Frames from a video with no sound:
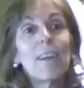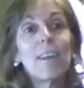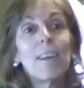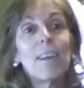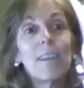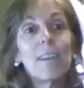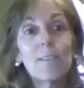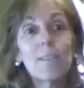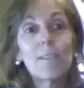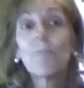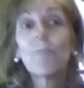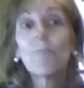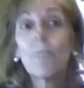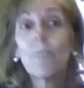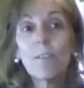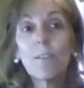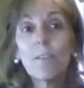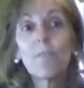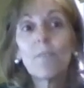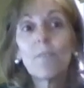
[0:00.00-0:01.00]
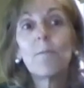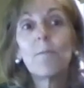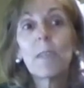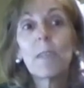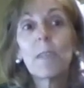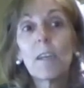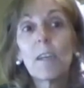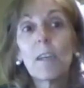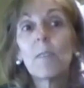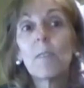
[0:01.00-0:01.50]
it's going to
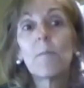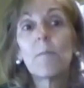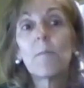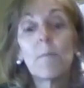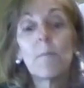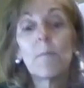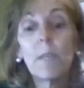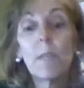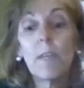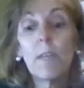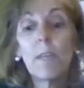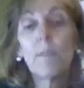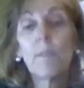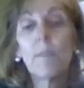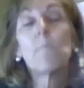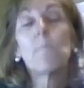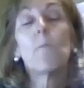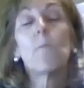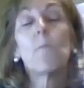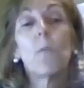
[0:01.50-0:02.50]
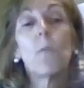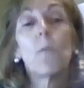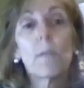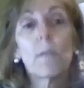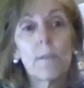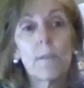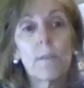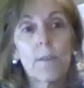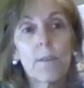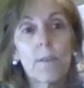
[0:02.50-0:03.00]
become even more
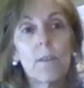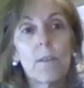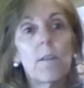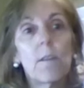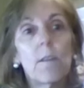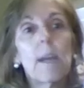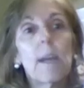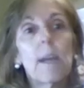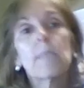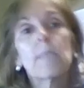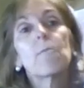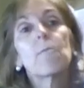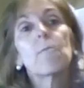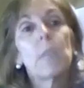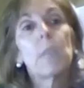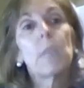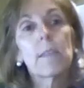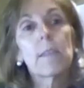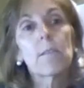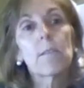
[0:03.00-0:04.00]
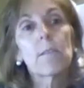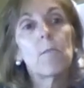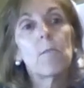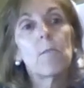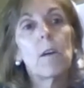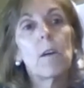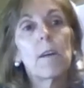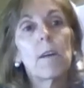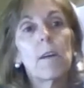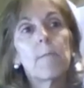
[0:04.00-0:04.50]
difficult as the weeks go
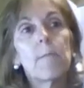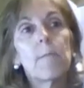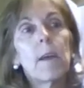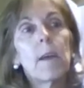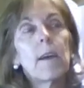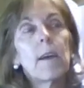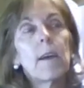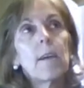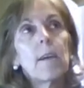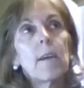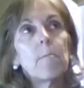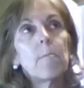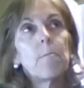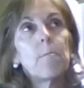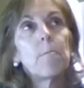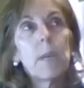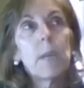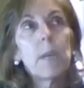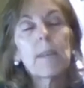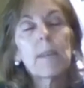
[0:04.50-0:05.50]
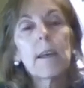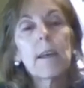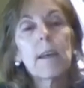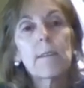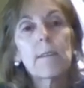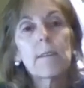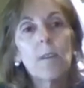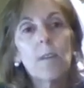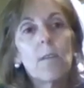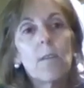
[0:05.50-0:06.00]
on. But that
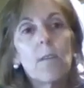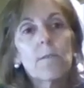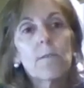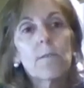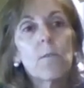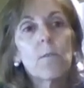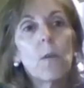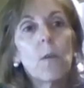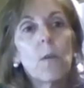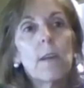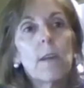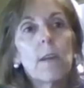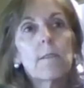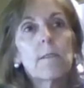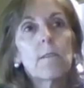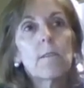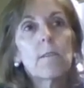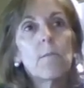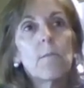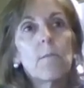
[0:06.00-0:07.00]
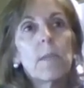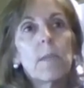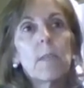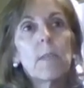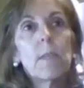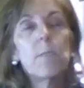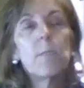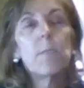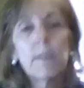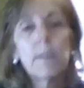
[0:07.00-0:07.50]
is also why so
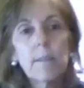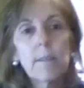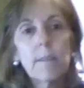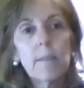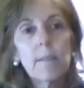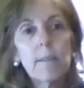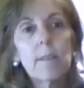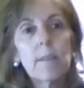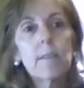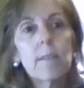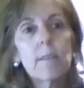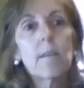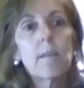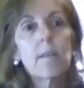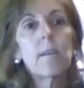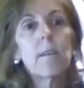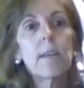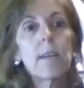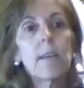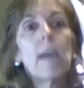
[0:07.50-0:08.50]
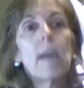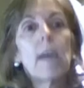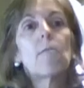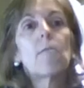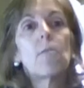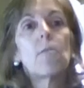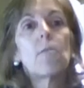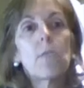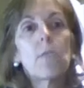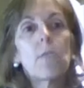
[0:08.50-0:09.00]
many businesses are
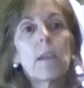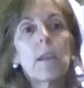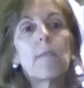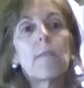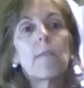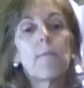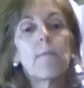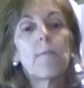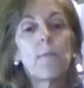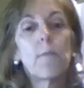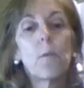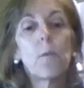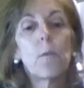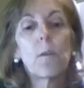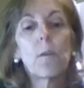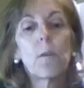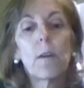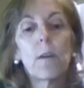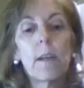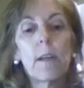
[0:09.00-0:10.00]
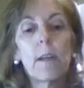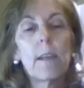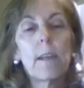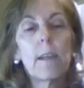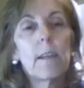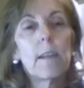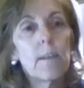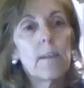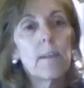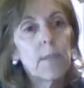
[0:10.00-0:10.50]
now looking for
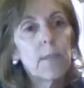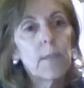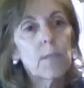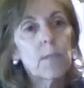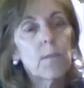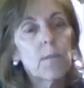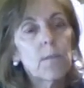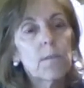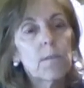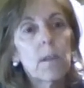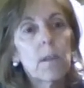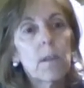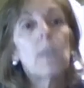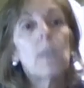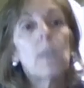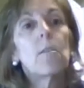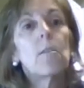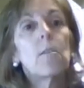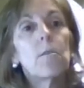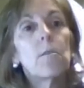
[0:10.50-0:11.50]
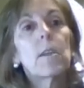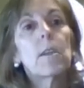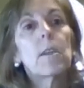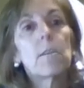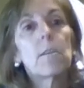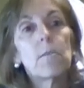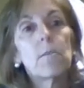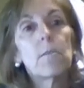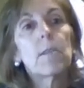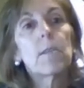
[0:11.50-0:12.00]
individuals who
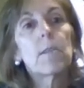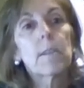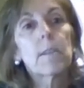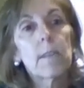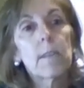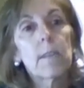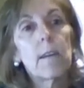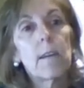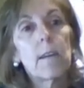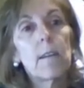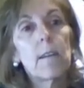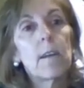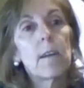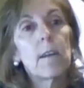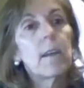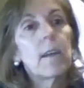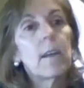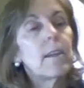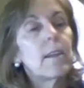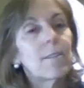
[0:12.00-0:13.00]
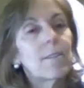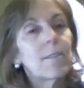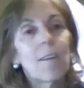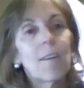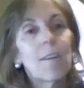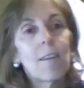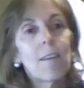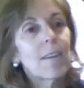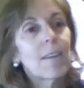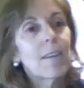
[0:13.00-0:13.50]
can do Excel. It's
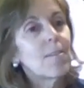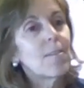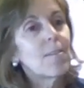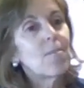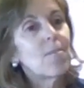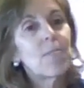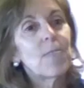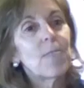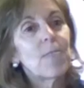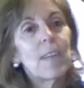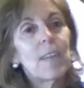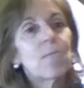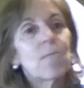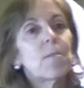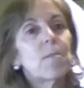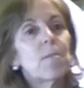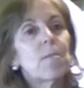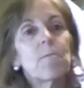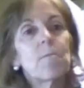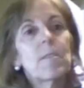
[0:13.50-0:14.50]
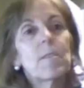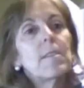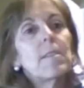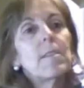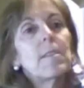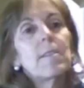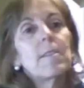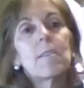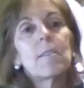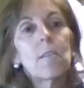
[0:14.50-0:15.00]
not like the old days where it was
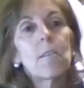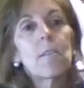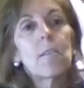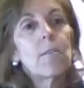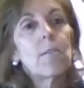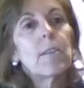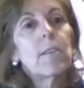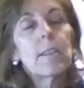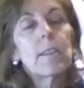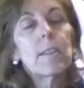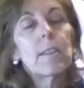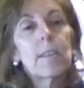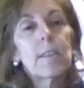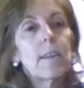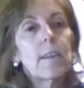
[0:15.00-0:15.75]
easy to learn it